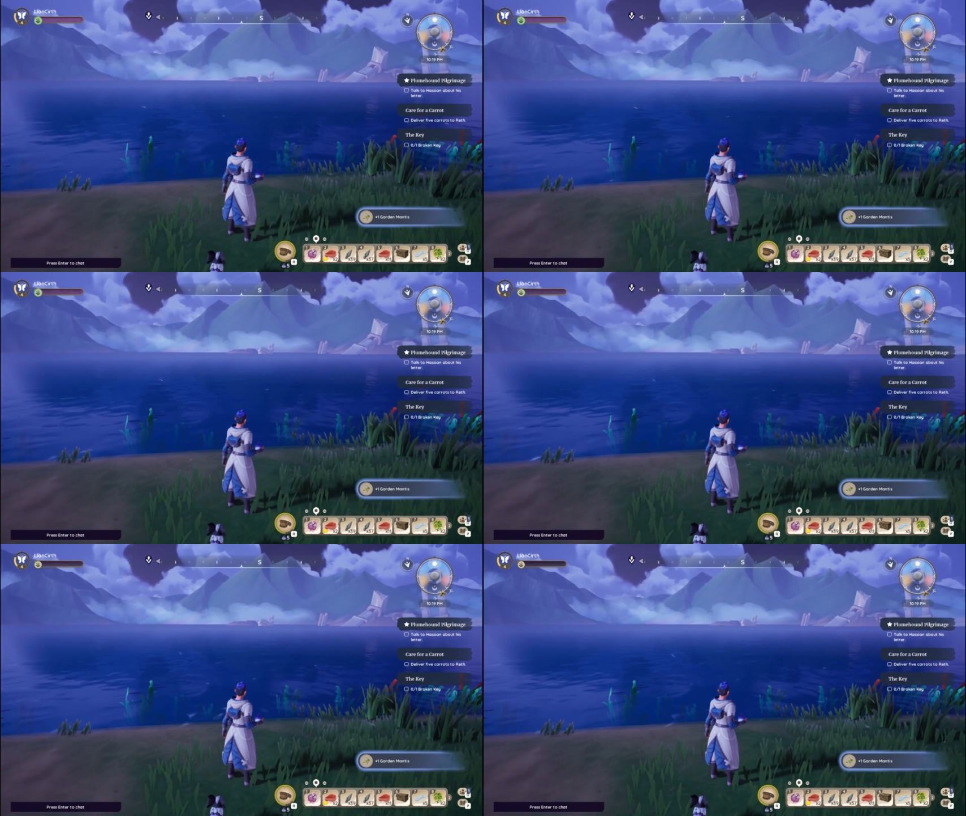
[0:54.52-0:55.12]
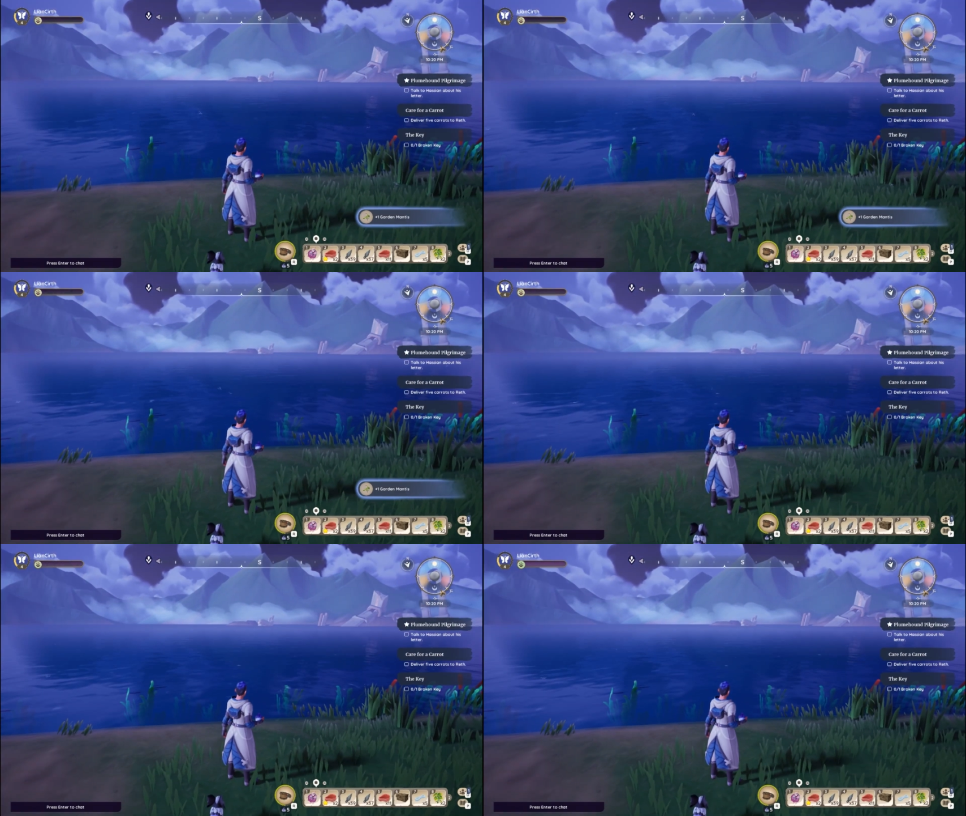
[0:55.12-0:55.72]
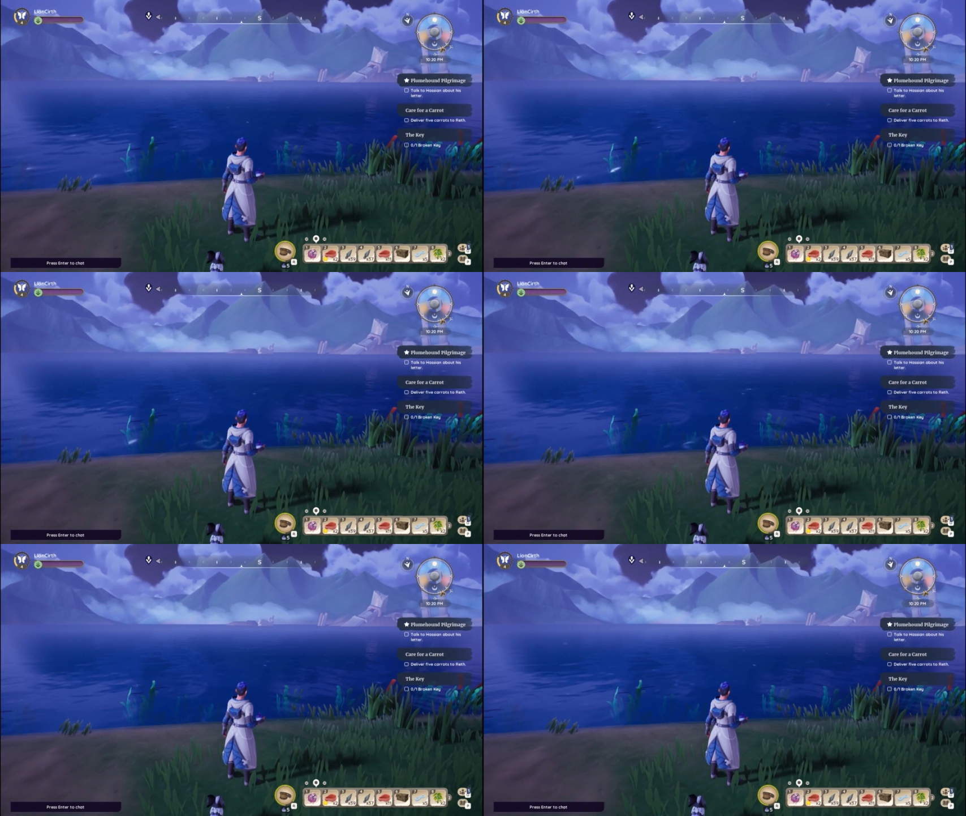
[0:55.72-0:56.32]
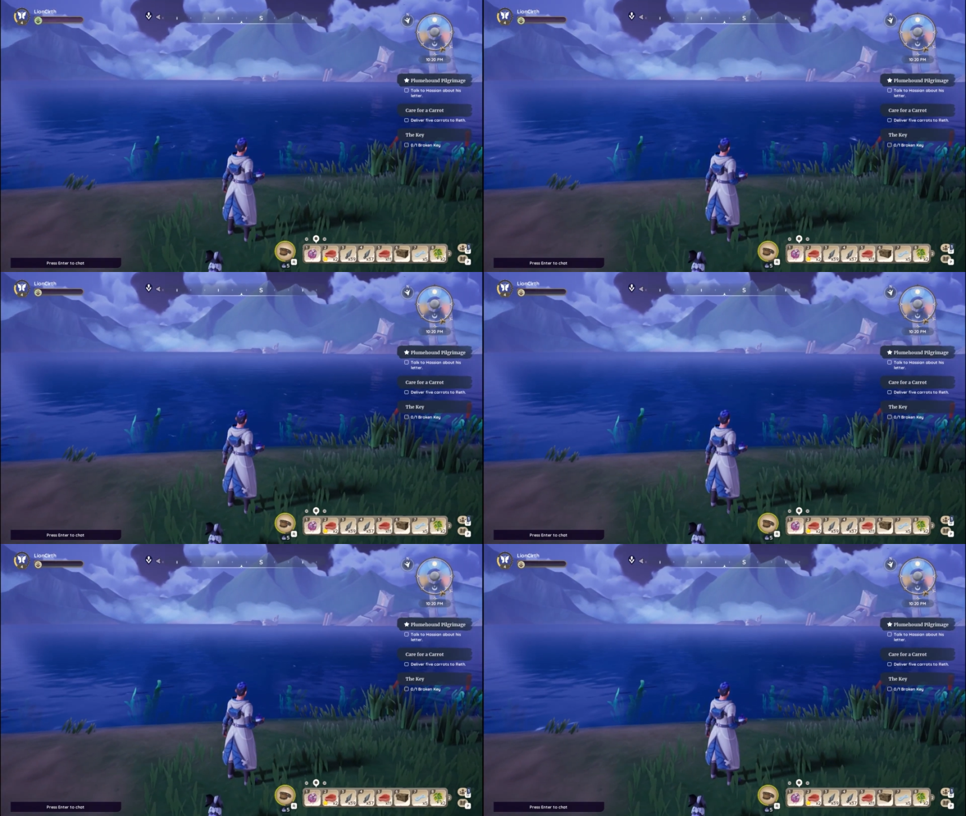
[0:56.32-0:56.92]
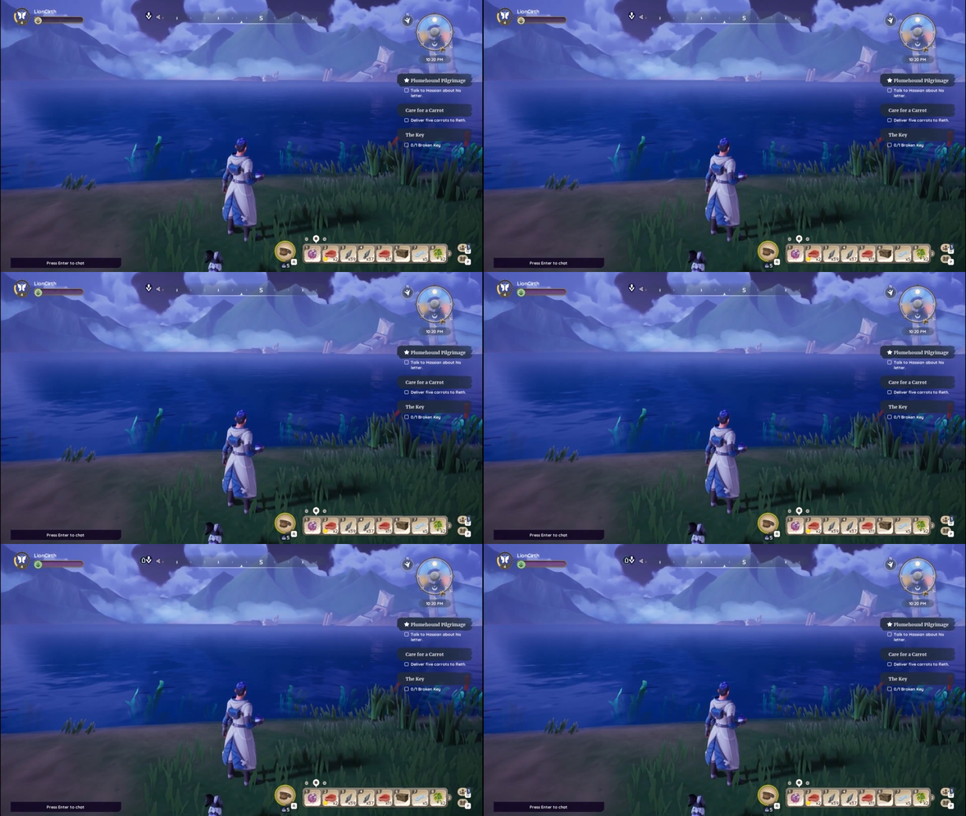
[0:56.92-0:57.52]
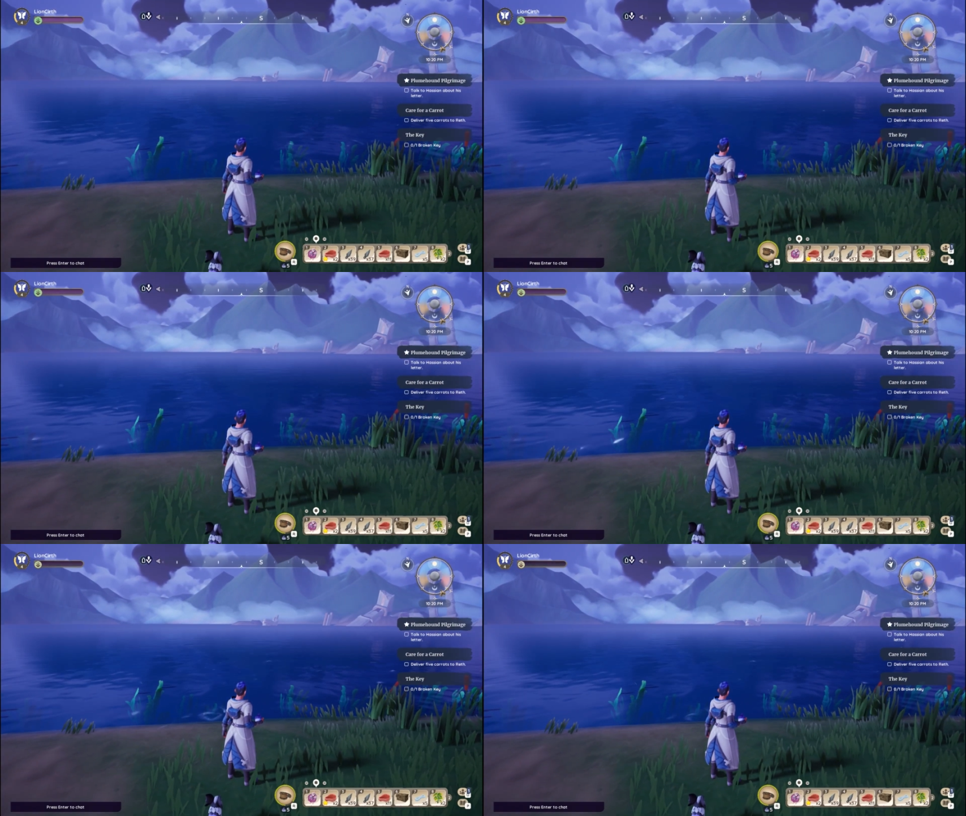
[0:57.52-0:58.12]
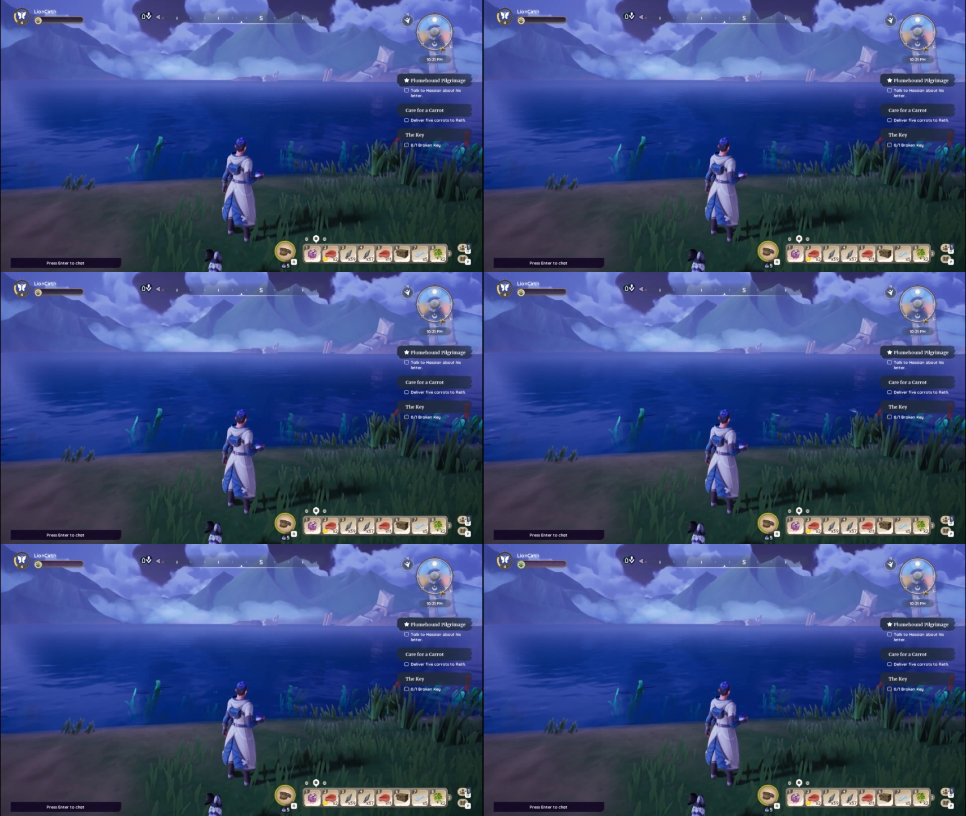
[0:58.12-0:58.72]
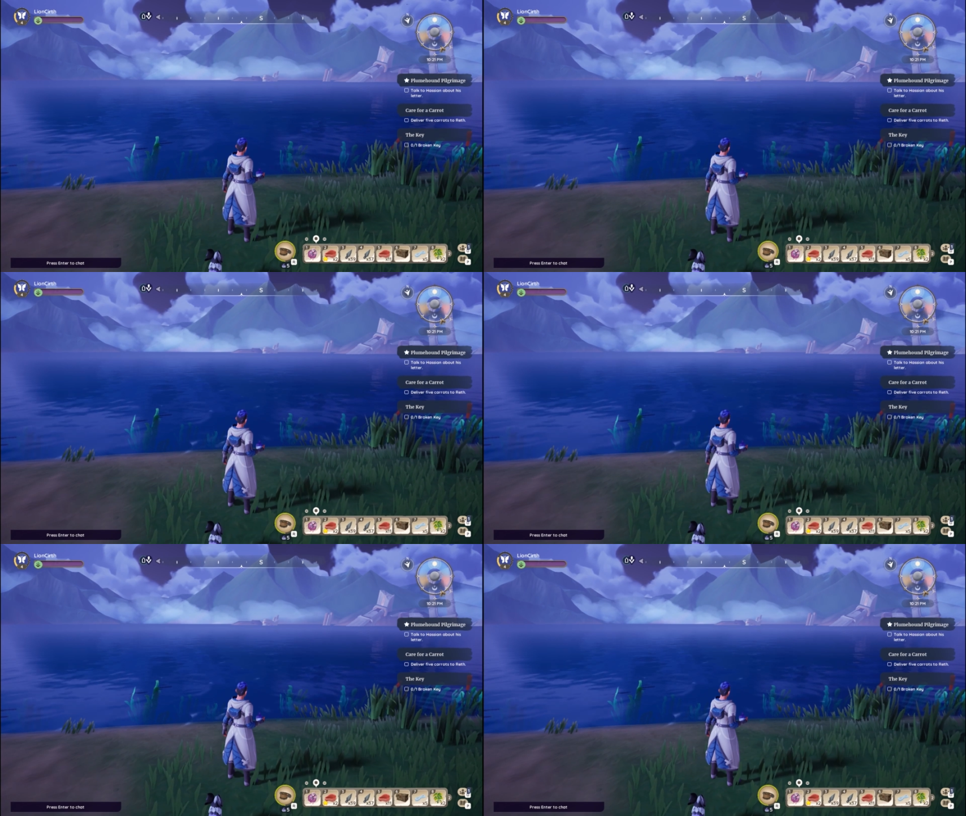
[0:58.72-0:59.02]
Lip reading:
No face is visible, so there are no lips to read.